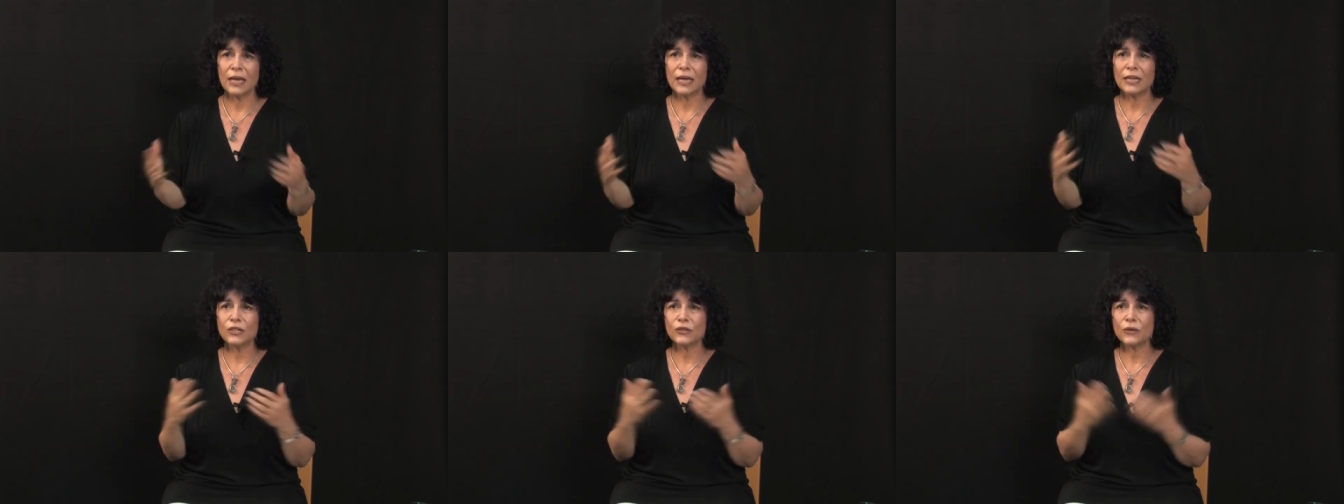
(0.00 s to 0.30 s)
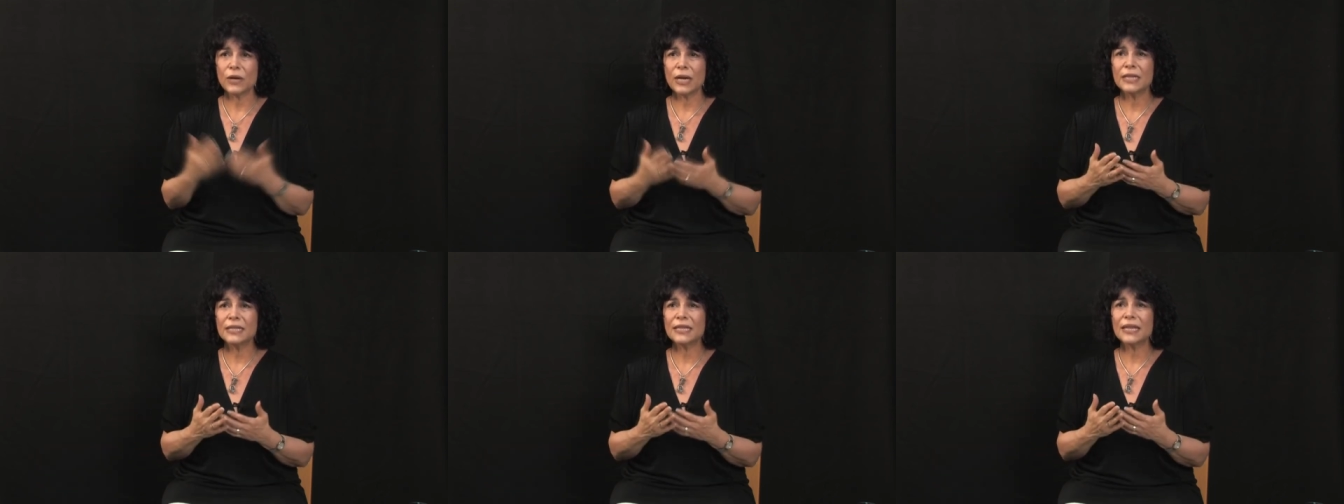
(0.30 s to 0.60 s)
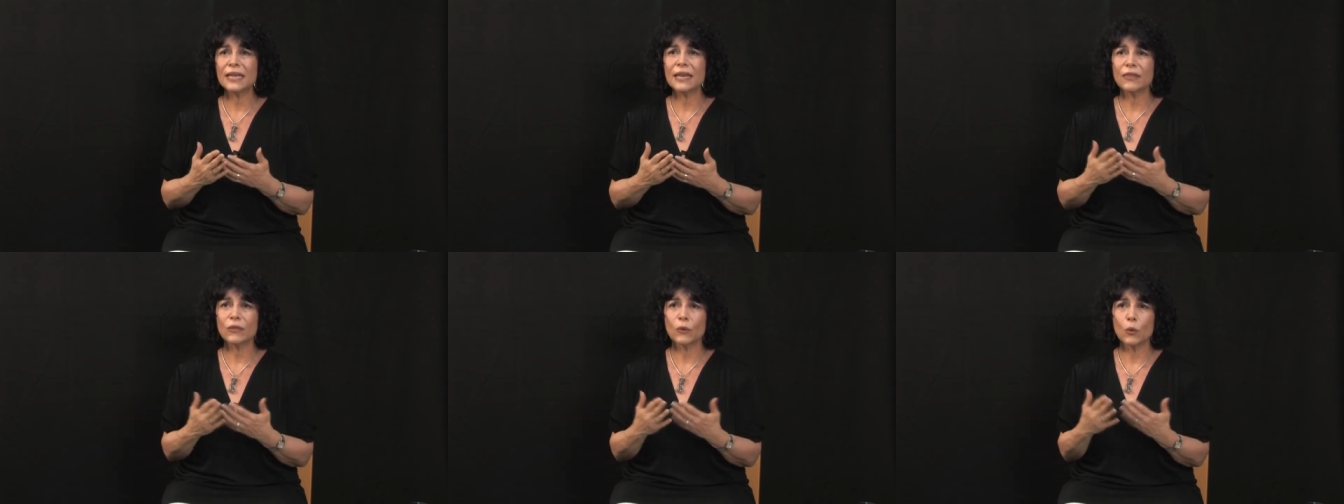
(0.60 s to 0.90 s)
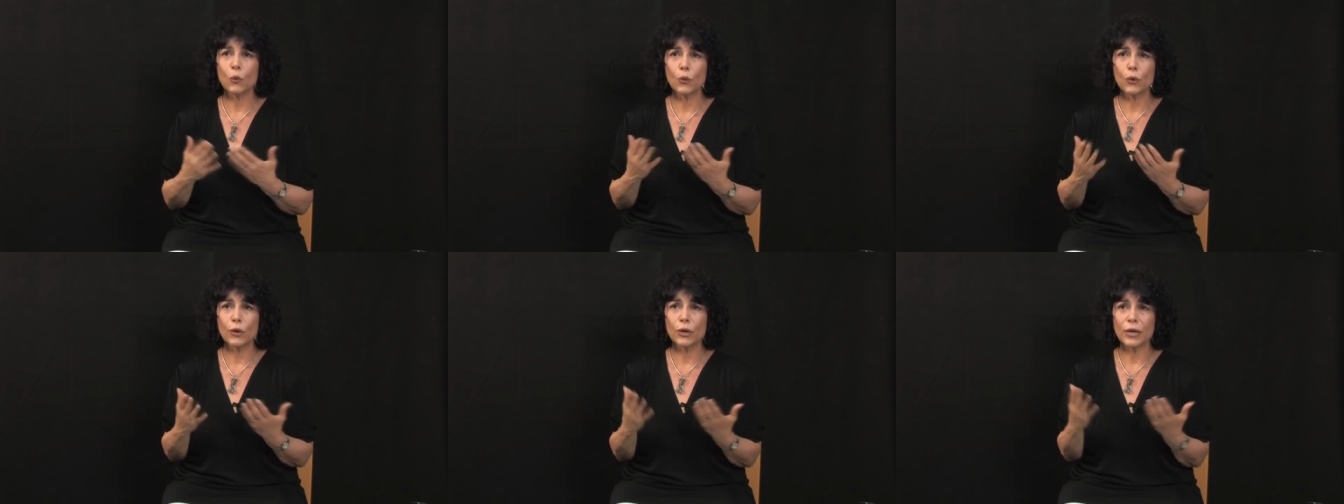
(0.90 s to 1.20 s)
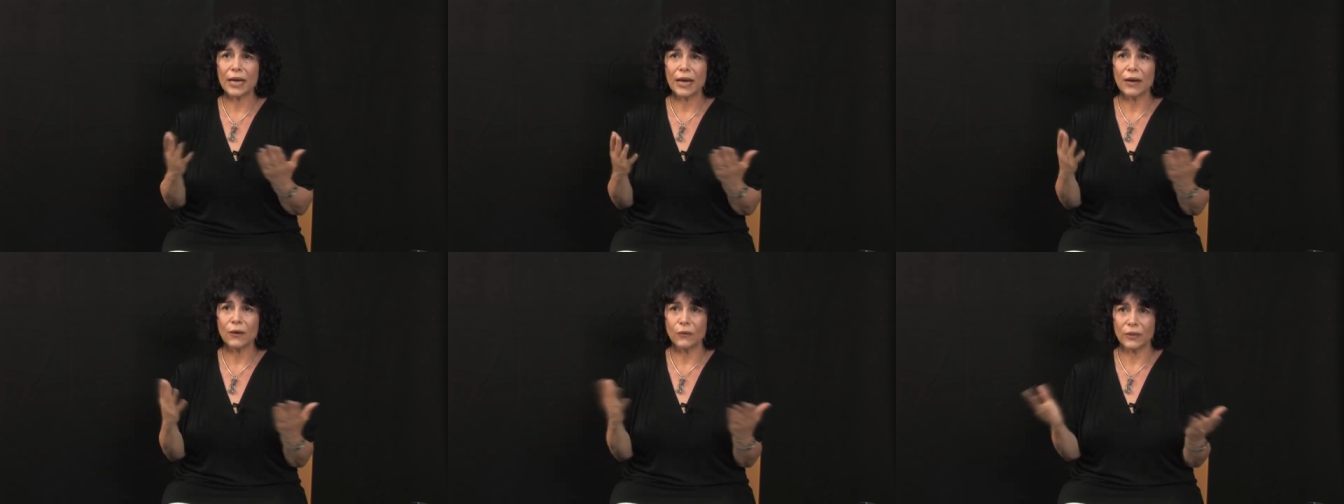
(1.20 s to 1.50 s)
and trying to get the
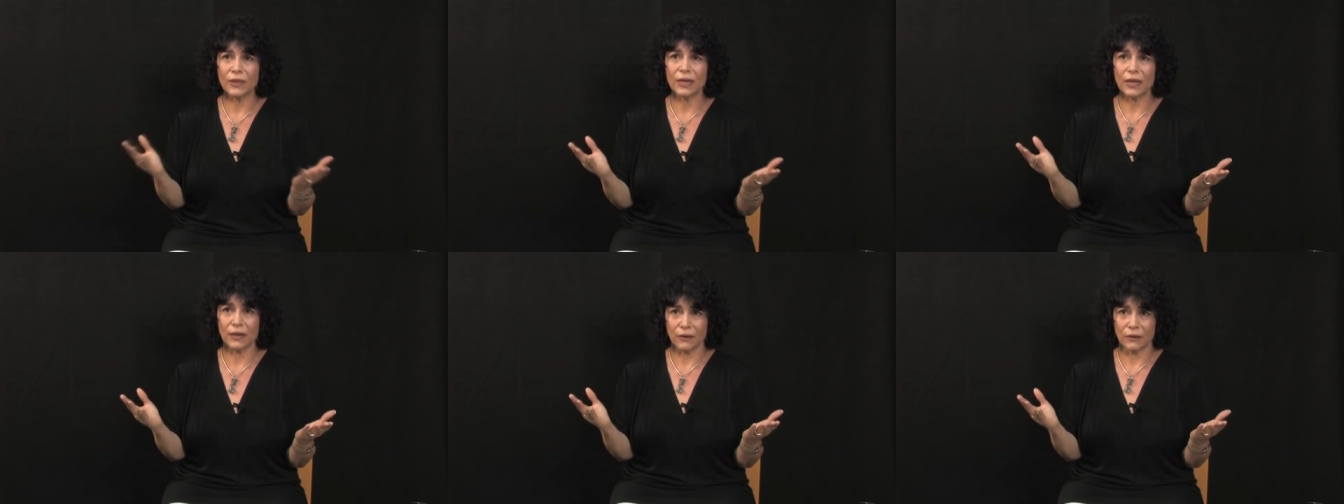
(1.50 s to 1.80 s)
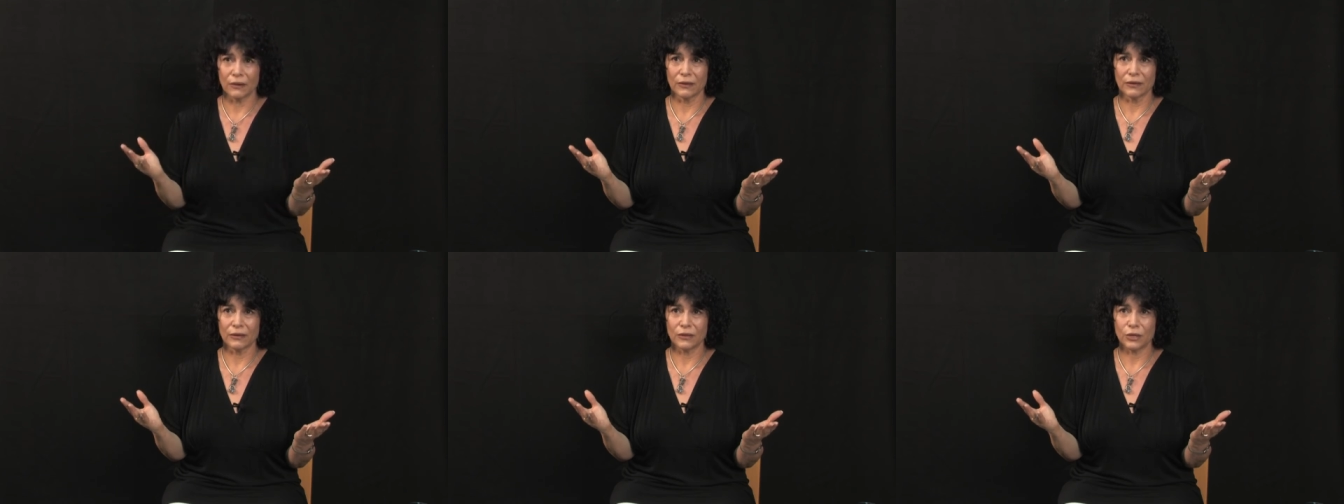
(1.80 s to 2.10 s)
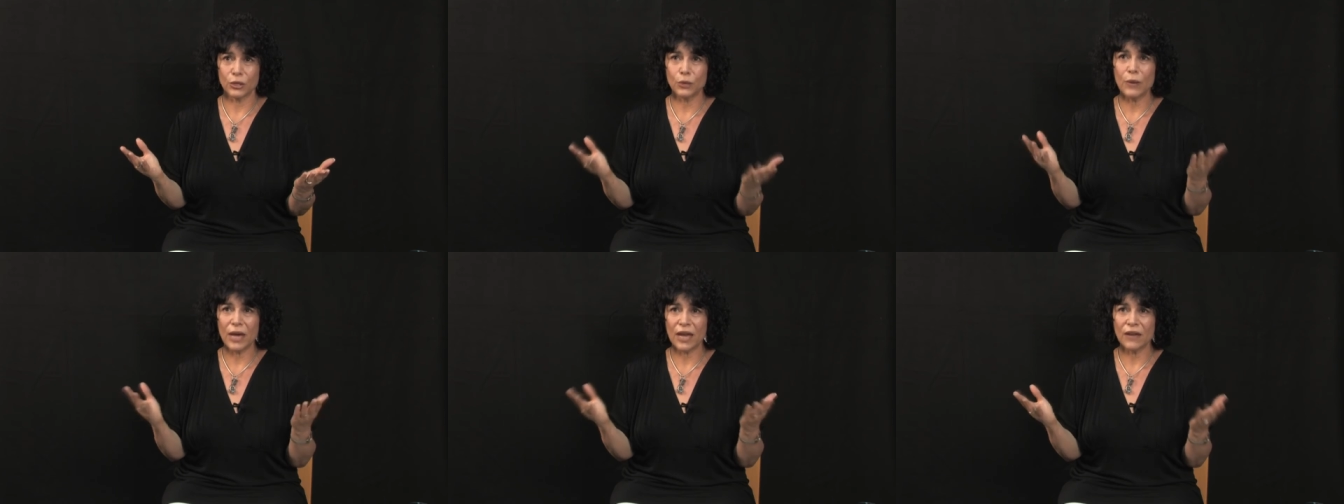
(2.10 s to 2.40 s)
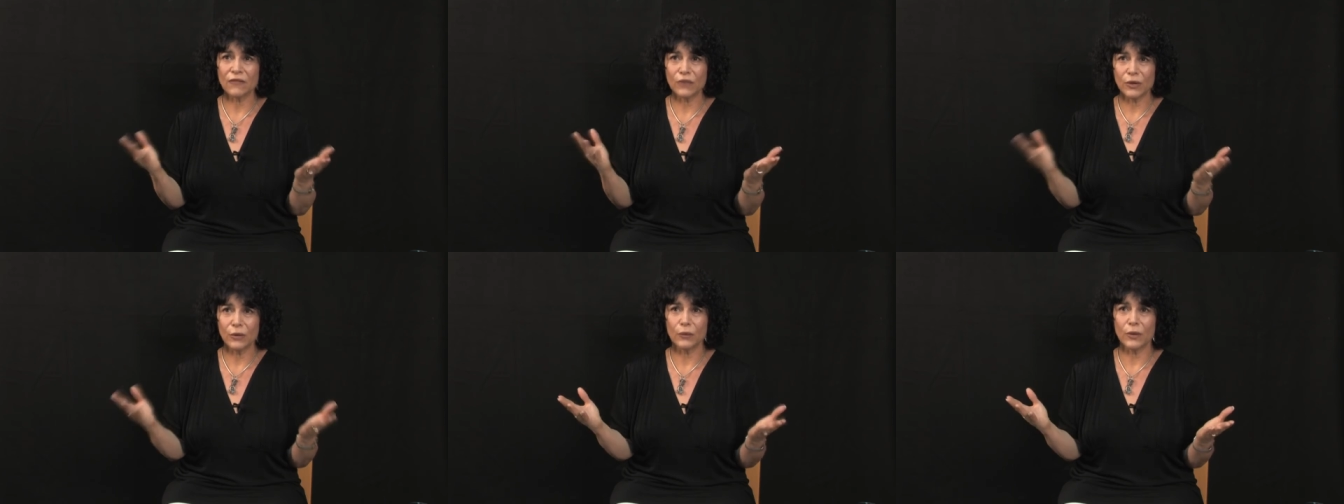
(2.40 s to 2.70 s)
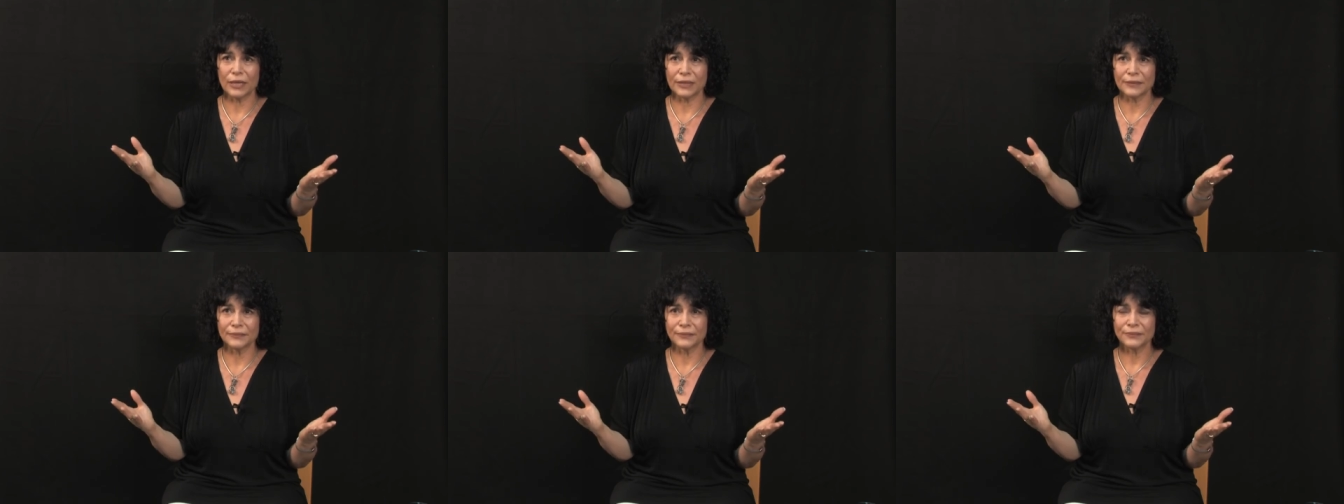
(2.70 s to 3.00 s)
word out there to
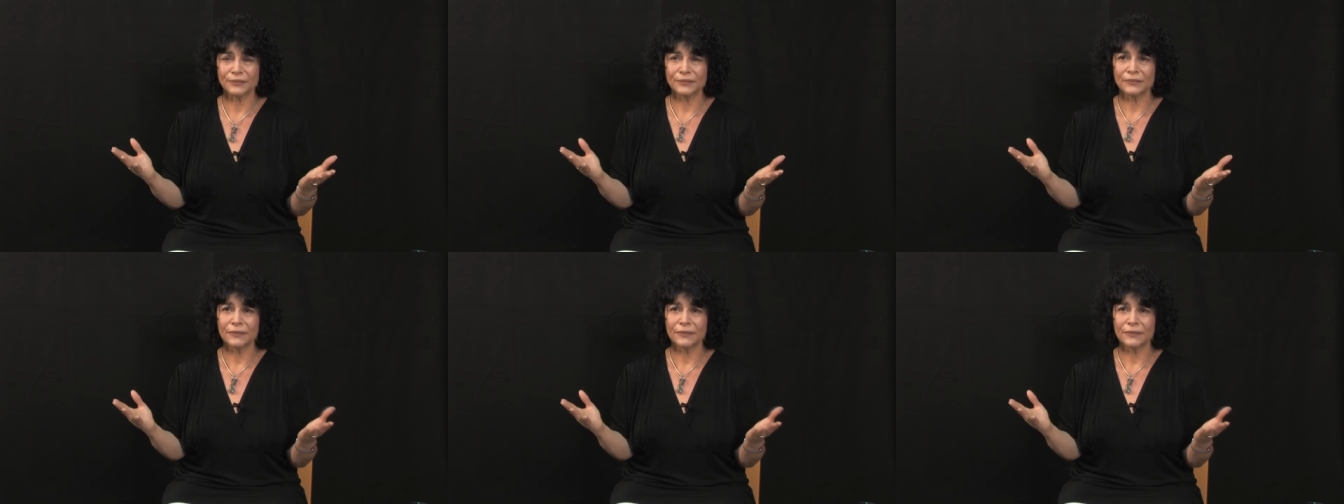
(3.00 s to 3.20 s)
everyone.